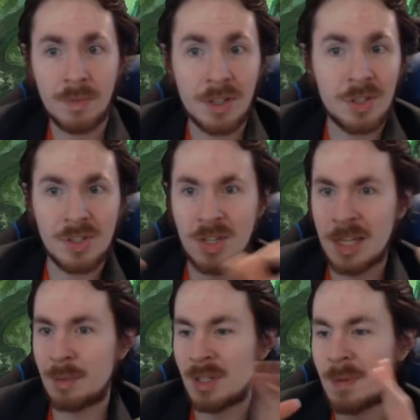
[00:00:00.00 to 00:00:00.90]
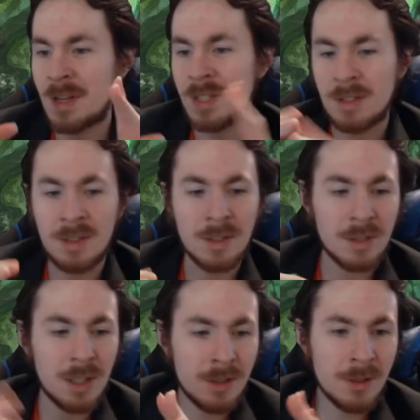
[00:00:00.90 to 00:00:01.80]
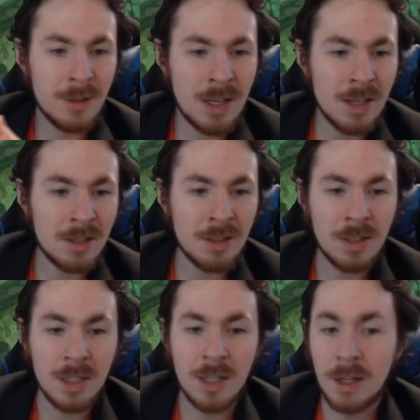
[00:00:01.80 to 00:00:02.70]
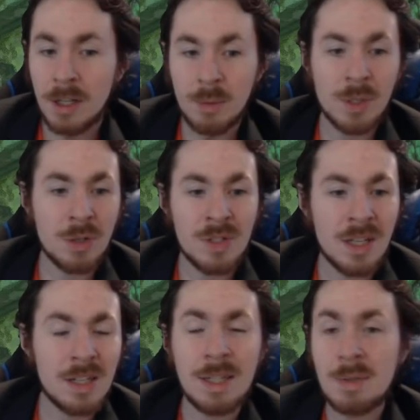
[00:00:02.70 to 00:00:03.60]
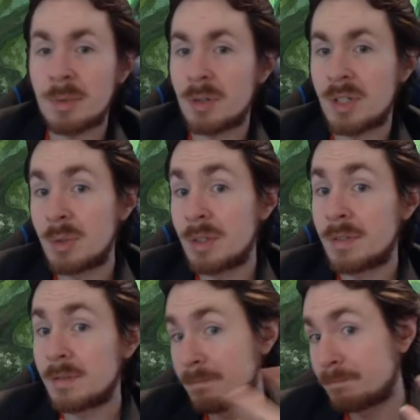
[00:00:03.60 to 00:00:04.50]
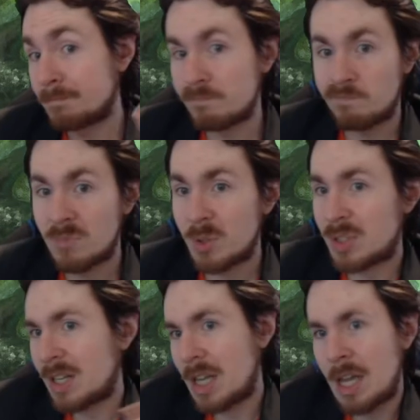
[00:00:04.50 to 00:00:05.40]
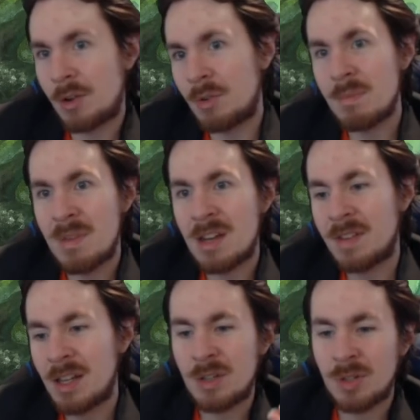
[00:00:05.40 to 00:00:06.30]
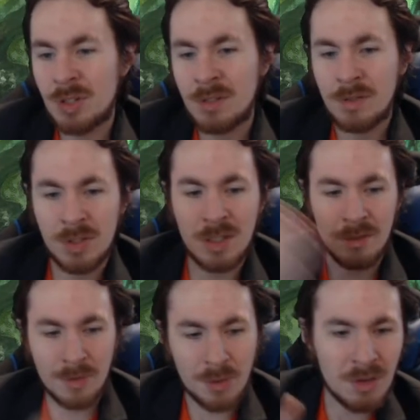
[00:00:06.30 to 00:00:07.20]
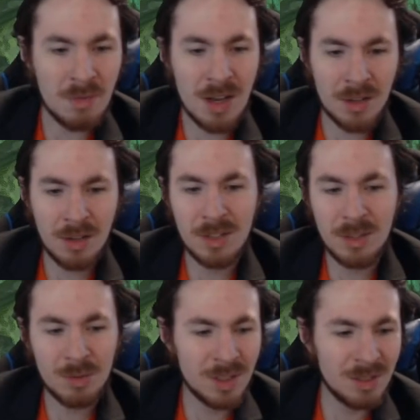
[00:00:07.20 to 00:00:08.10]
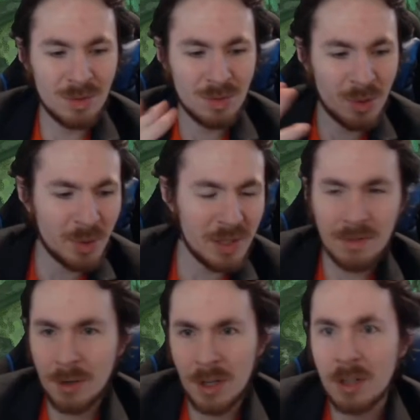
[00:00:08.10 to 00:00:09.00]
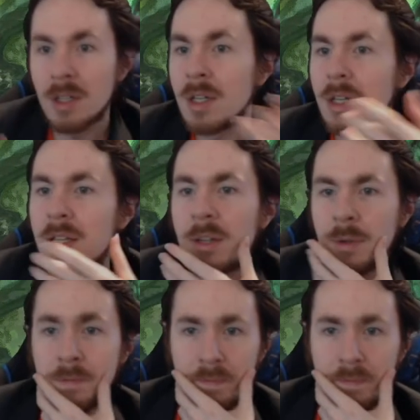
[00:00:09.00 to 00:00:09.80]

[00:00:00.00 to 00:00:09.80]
It just takes up less space in the card, and Wizard said it seems more intuitive. Which I, I agree, mana value, sure, versus a converted mana cost. Like, what, what are we converting? Anyway.